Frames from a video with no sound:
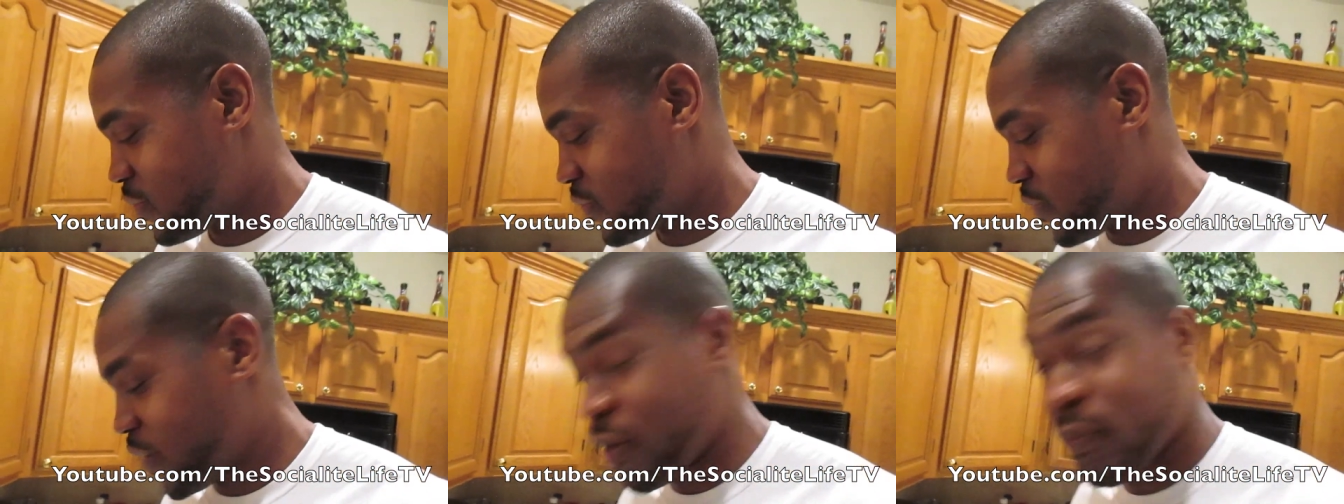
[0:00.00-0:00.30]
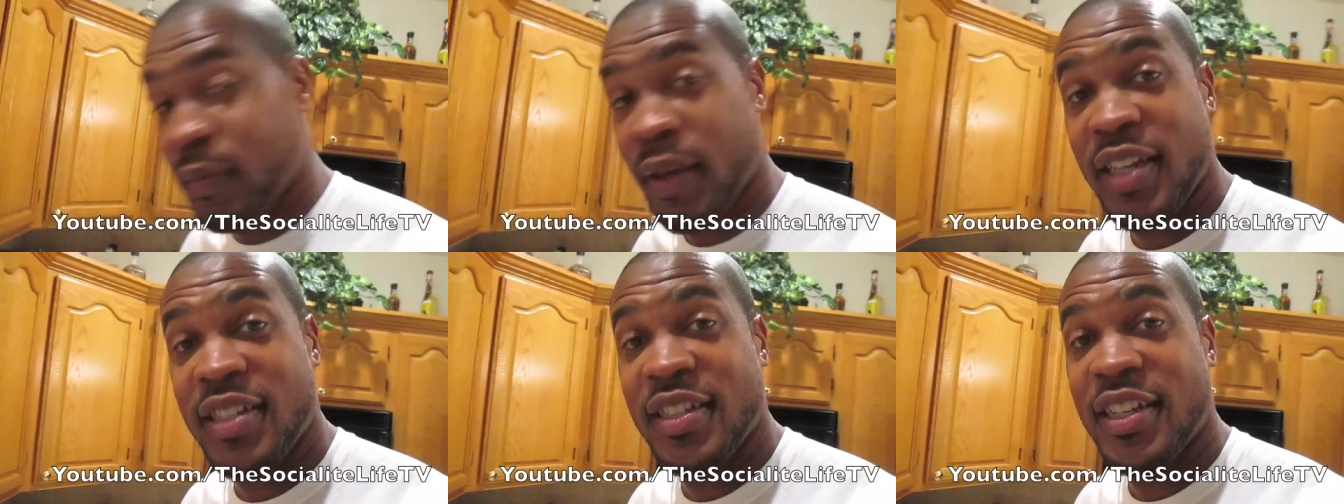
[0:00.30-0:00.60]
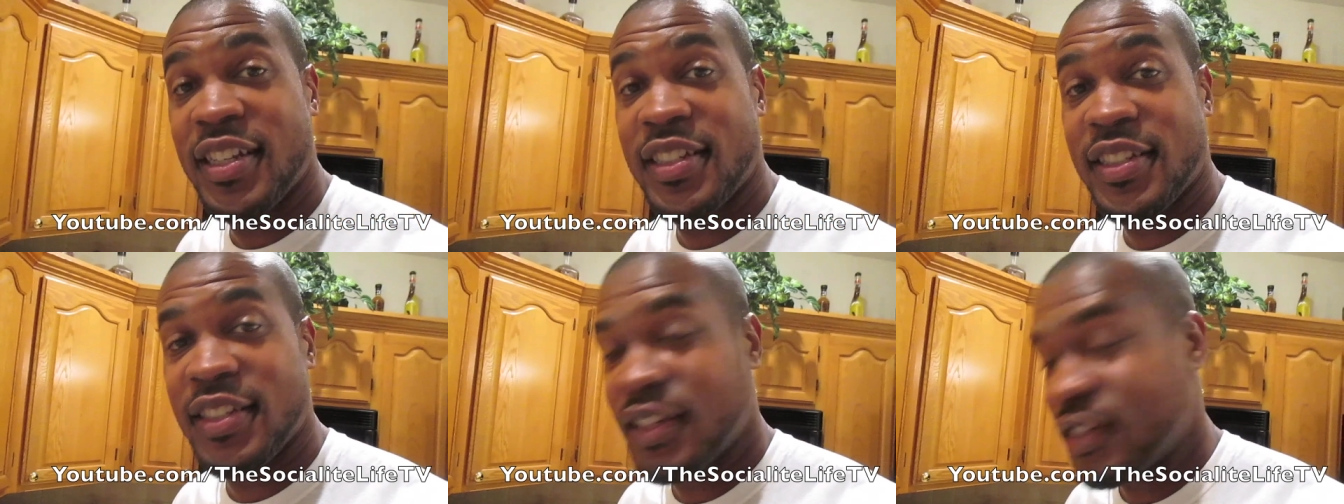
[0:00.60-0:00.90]
That makes
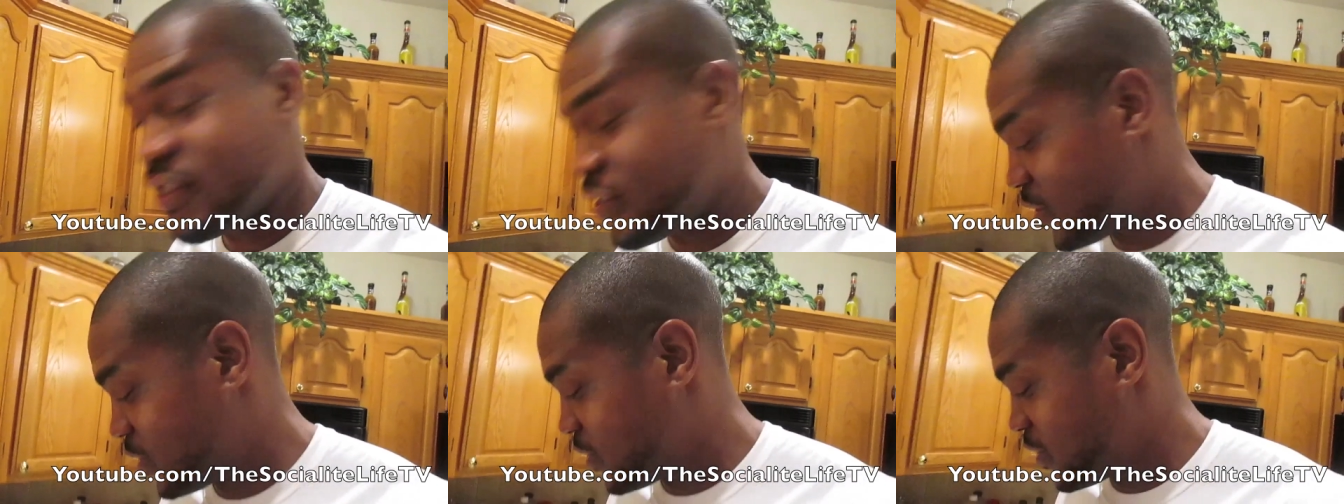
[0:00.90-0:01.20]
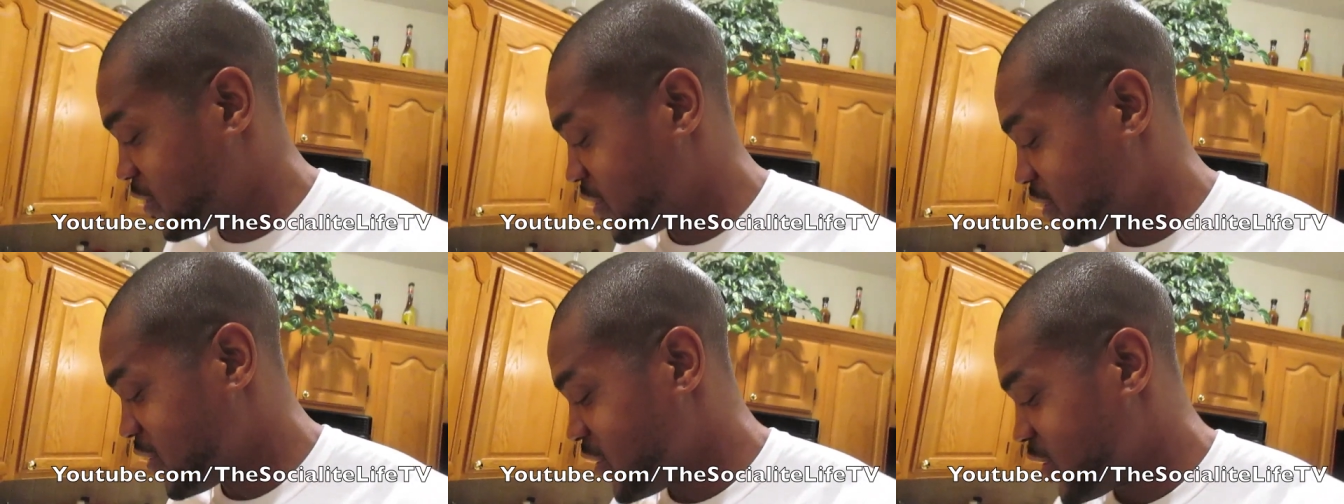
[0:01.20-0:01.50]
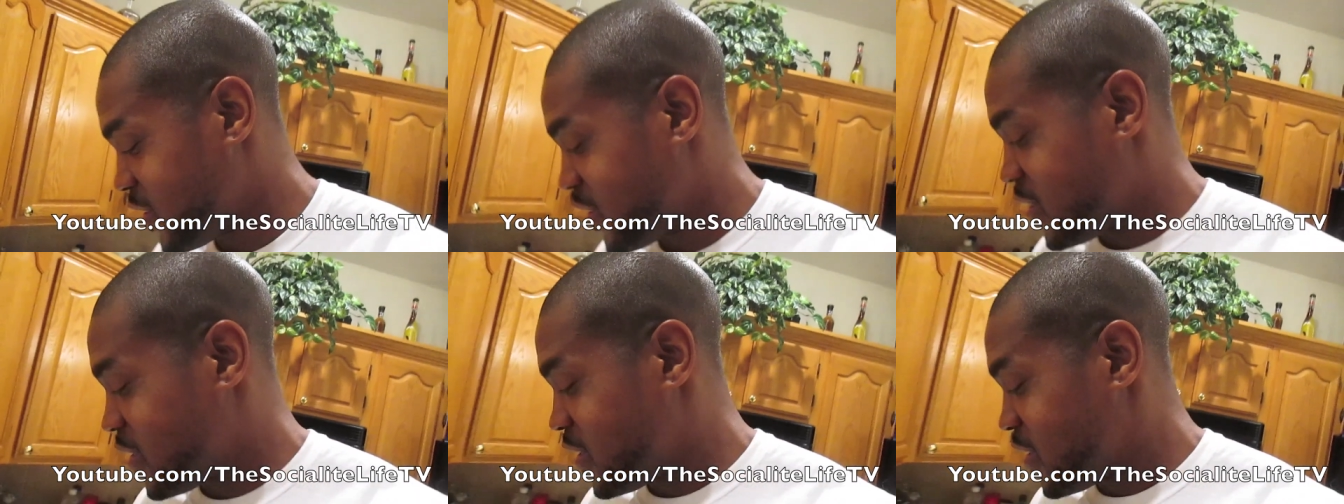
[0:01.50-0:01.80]
any sense.
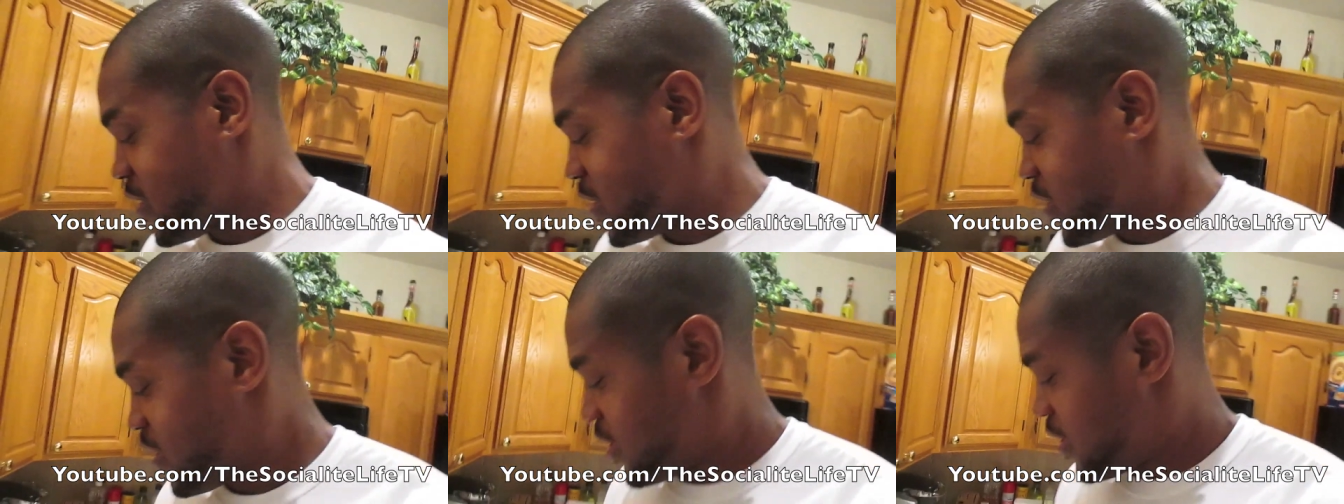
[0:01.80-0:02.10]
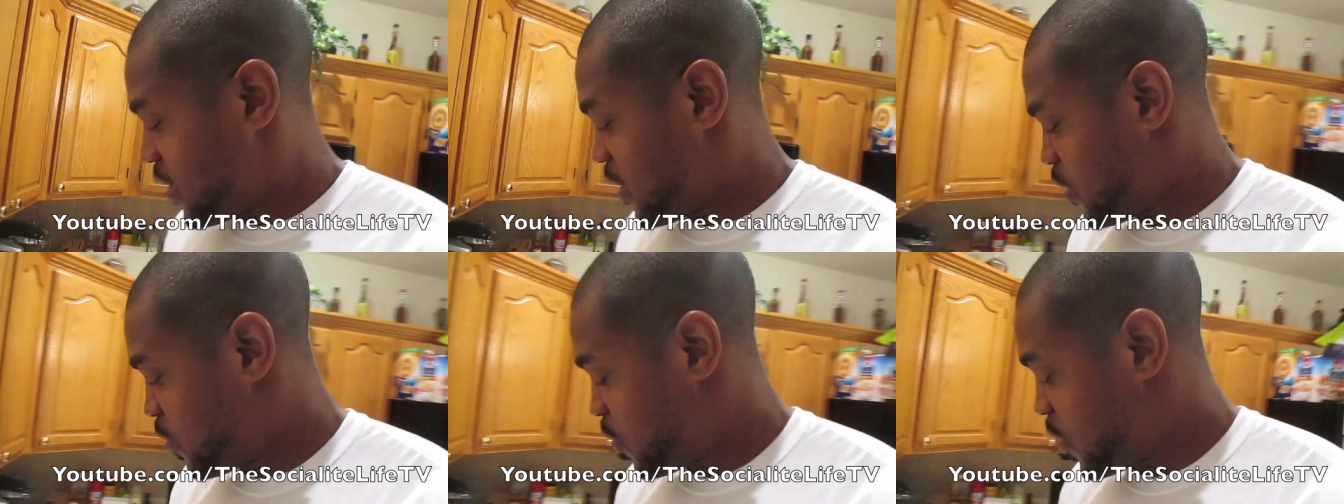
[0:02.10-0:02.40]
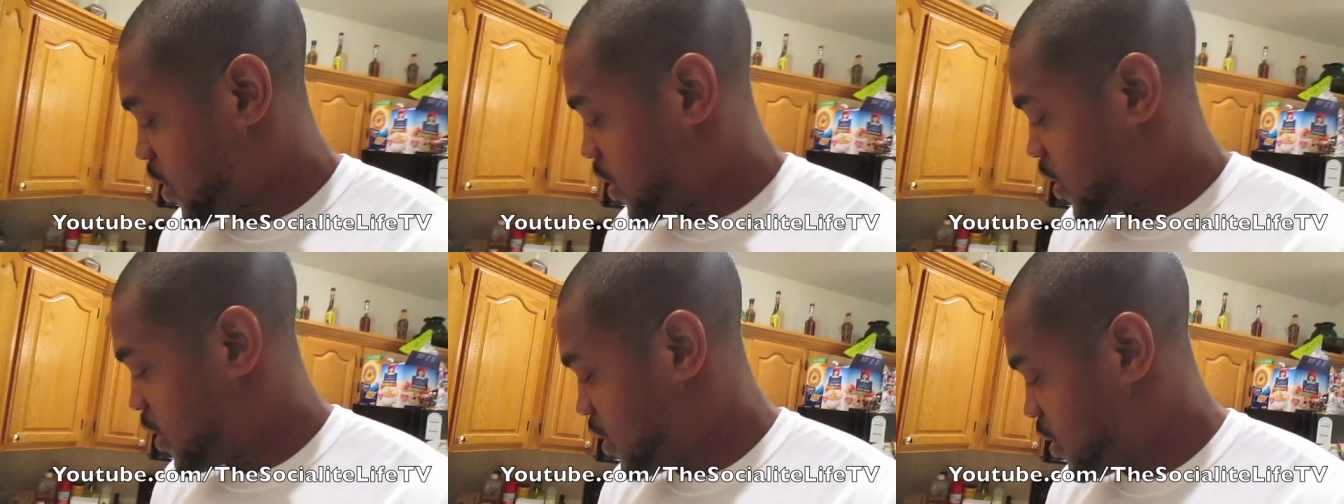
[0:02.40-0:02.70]

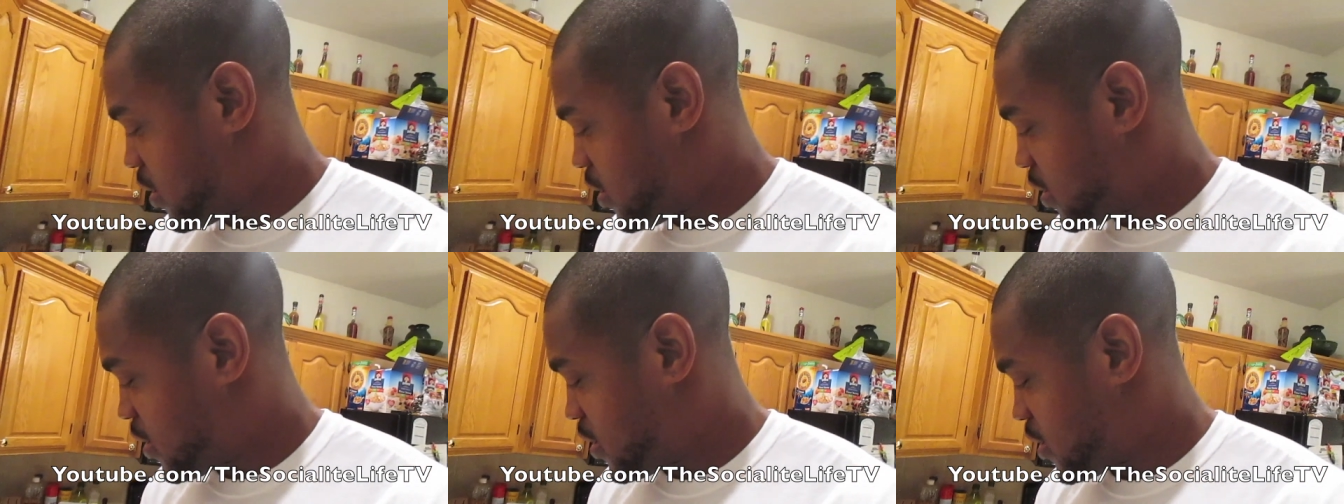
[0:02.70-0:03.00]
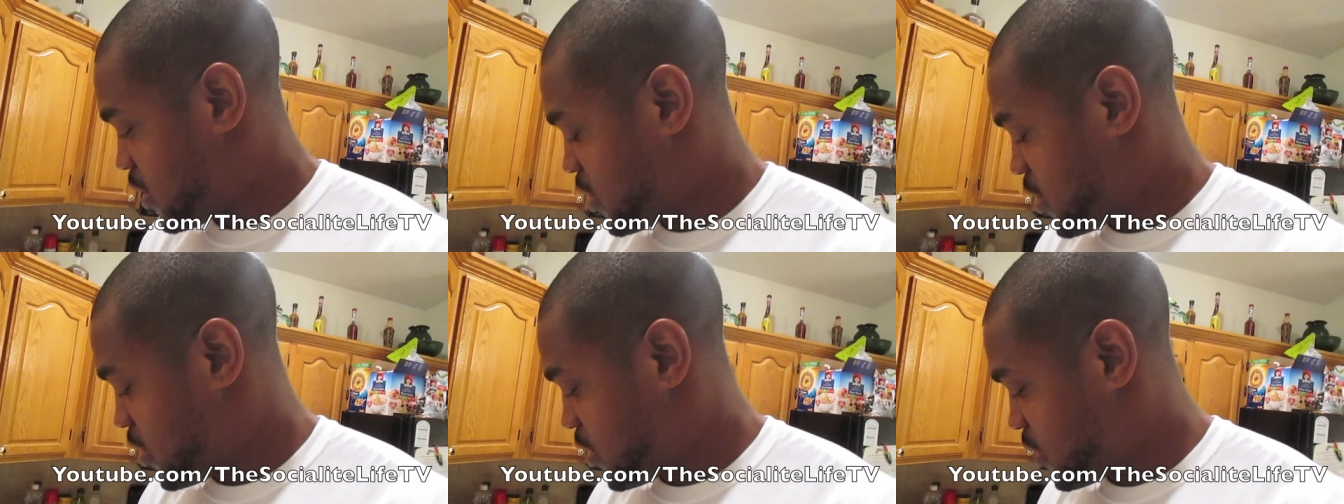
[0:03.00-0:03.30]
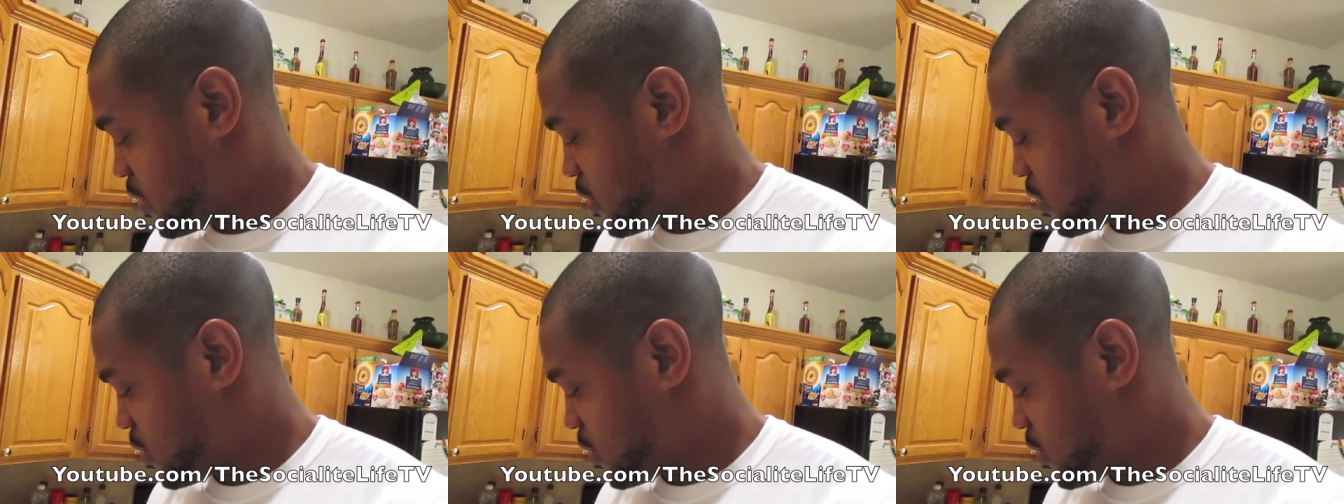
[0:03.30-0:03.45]
Anyway, uh,